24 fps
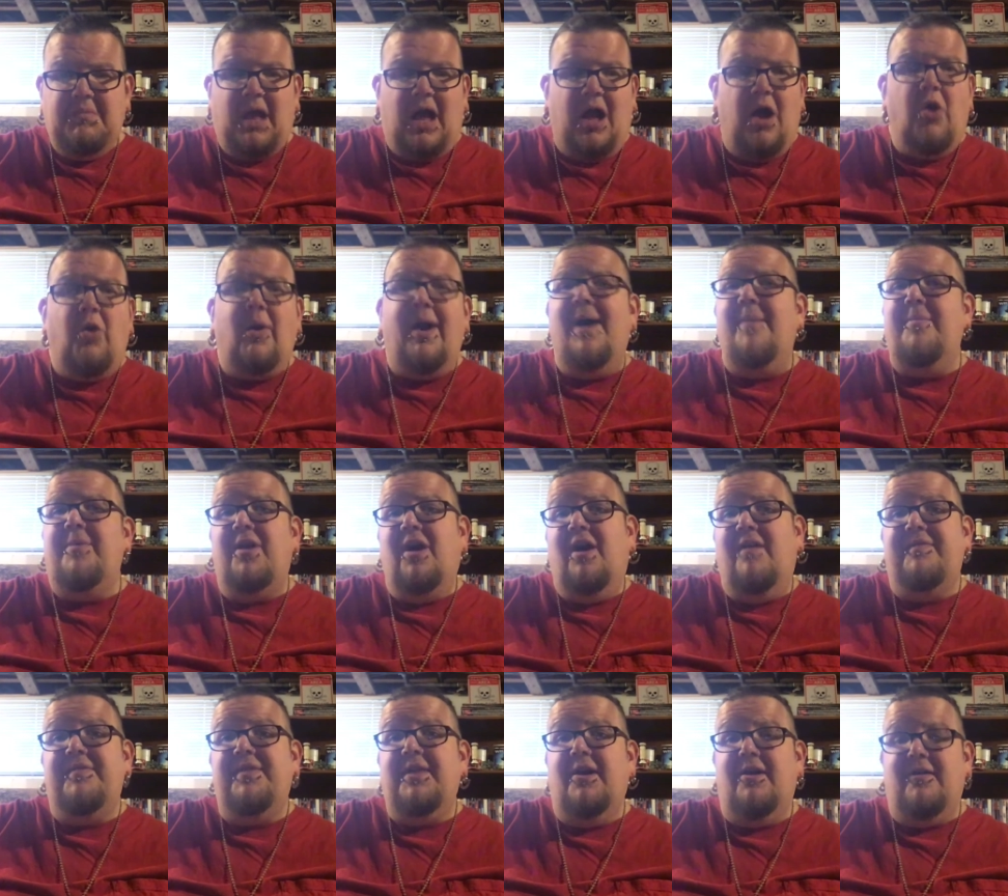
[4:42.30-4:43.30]
I'll grab it
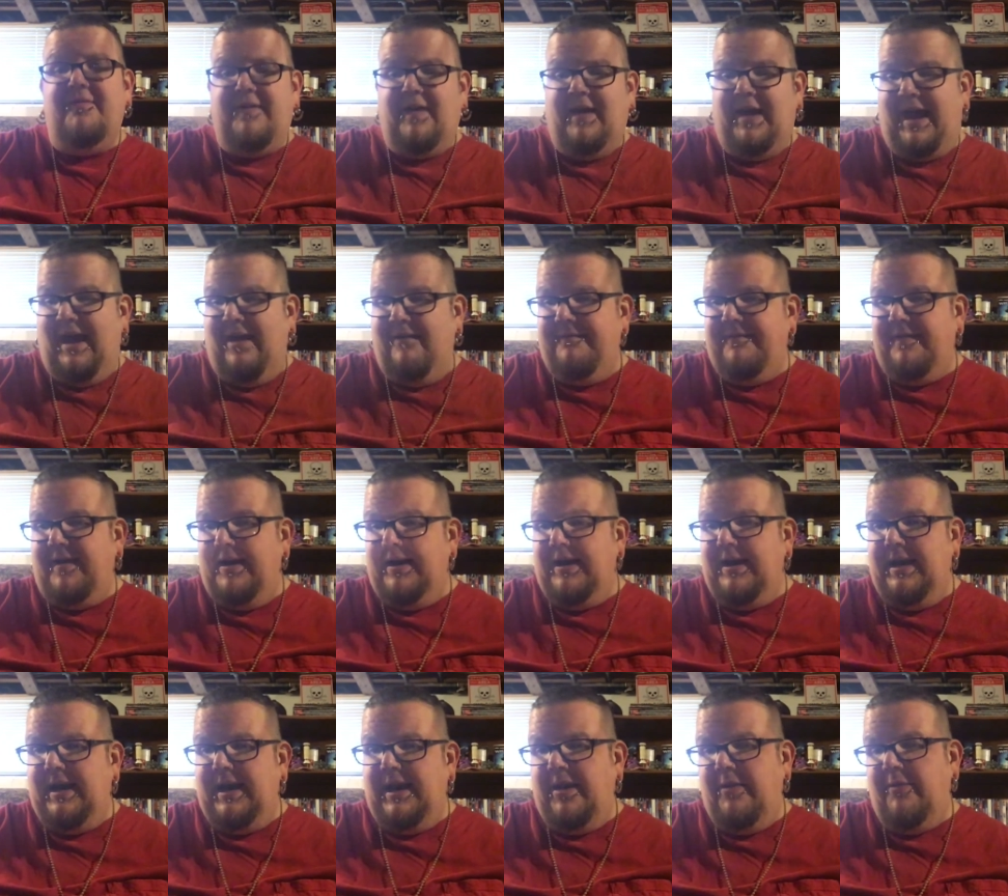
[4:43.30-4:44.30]
off there if I can't find
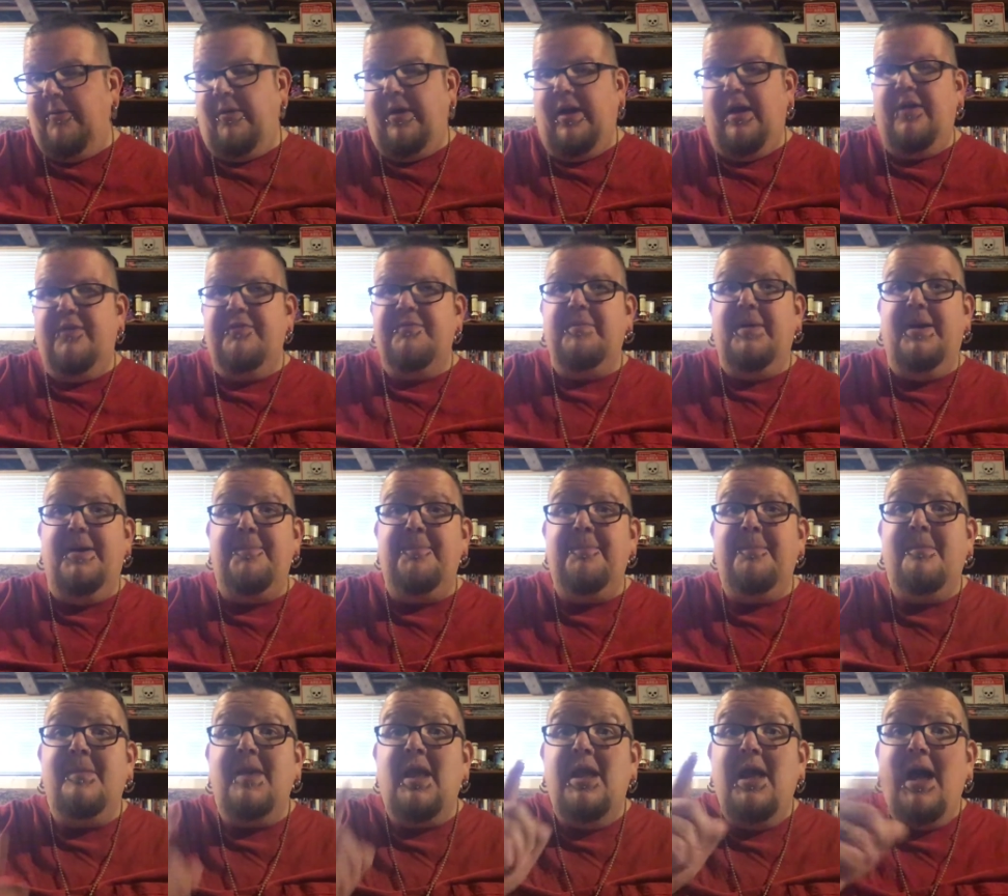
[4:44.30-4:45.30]
it anywhere else. But
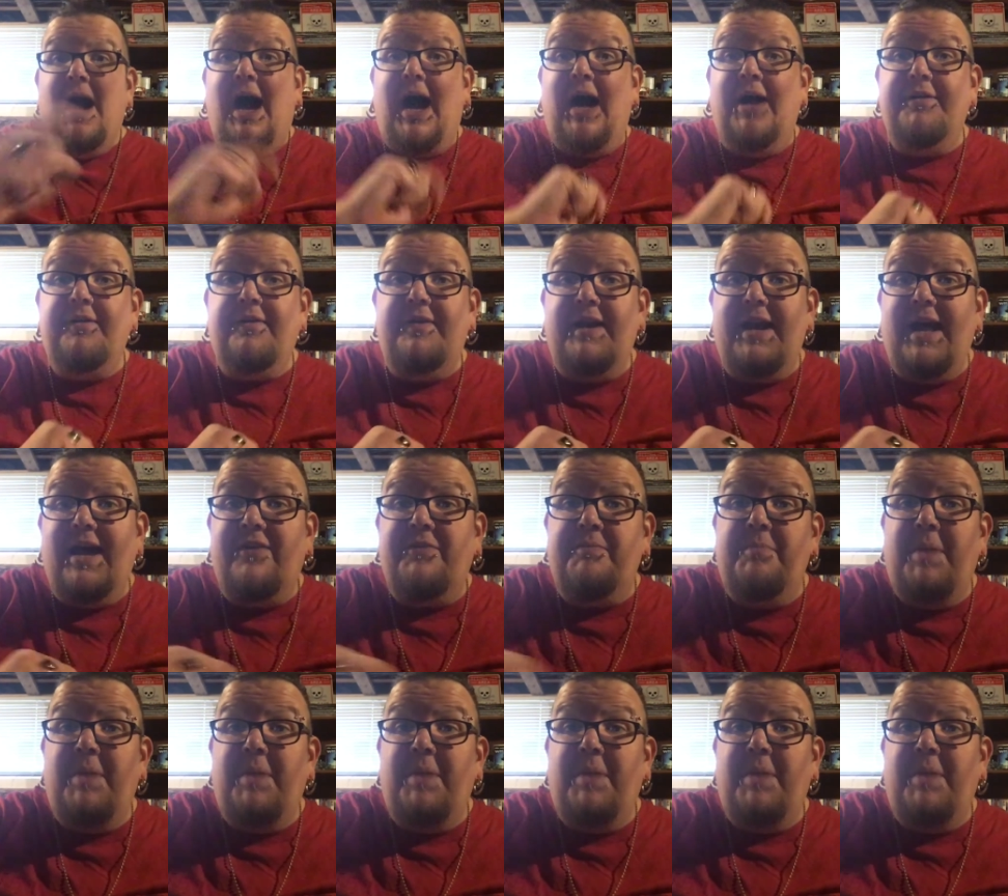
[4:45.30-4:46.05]
on to the next